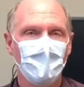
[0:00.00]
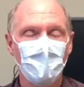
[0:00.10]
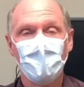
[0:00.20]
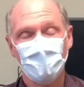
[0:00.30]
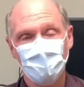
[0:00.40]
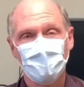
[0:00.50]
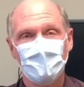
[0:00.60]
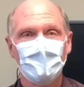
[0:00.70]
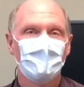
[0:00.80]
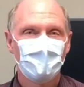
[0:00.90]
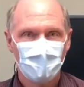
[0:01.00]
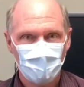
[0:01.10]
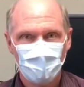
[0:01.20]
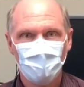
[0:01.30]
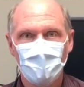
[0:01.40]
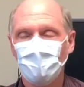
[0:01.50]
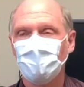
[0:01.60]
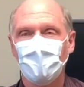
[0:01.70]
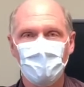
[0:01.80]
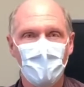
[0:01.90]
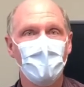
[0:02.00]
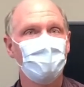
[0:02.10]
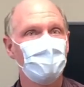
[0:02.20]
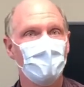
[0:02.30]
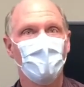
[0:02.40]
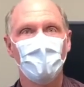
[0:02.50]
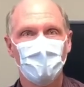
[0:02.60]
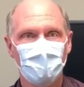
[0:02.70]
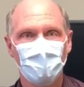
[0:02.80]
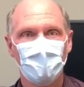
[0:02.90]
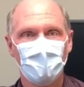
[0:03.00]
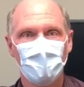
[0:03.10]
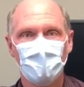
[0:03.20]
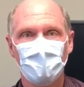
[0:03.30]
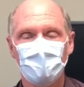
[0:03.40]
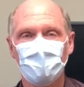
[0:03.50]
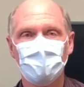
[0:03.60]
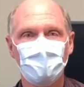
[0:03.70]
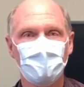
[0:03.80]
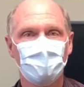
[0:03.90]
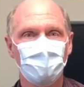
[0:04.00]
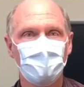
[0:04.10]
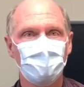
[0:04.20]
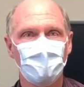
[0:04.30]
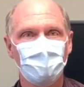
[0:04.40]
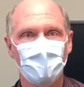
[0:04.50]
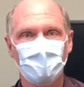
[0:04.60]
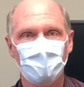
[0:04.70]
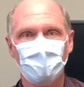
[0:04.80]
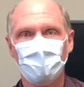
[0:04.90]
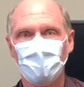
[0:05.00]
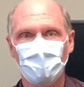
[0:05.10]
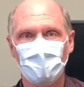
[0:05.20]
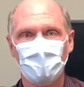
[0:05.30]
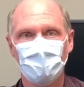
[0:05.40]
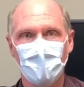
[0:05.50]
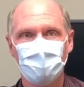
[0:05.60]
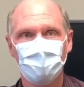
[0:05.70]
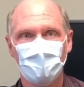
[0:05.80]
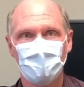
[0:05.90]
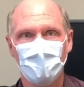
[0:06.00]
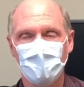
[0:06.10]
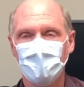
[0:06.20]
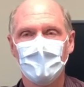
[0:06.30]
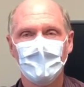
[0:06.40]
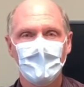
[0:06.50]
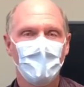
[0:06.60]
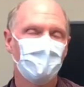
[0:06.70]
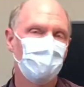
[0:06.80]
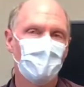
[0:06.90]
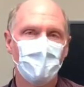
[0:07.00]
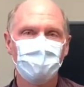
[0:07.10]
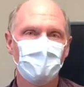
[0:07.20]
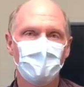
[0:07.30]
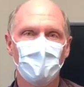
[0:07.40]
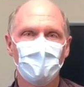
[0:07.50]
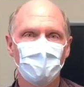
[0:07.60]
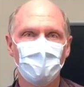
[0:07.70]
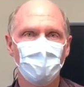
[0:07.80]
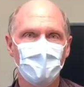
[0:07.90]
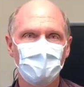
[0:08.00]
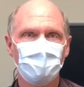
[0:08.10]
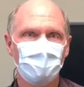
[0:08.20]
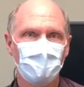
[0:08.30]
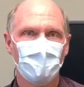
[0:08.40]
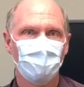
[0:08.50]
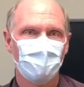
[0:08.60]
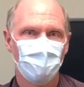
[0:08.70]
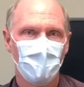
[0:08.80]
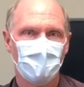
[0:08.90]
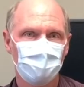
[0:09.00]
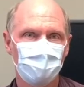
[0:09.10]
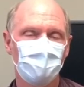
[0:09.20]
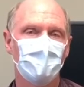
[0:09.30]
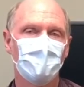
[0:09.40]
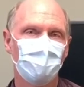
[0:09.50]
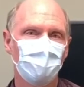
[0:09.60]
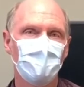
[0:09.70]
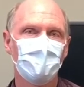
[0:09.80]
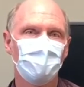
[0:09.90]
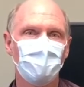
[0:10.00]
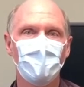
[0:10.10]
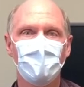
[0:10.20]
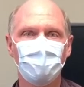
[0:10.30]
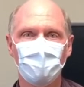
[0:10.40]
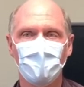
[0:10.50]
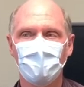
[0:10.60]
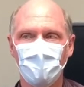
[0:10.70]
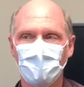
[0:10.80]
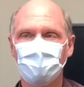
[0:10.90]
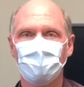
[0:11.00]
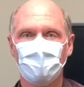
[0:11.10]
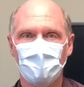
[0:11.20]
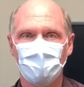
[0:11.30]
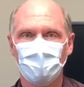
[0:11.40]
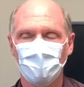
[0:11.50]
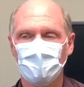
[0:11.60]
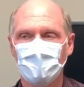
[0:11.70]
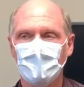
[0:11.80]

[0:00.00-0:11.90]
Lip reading: And like with me with my mask, all of our caregivers in Peace Health Medical Group are wearing masks all day. And we're asking all of our patients to come with masks. And we try and provide a mask for everyone.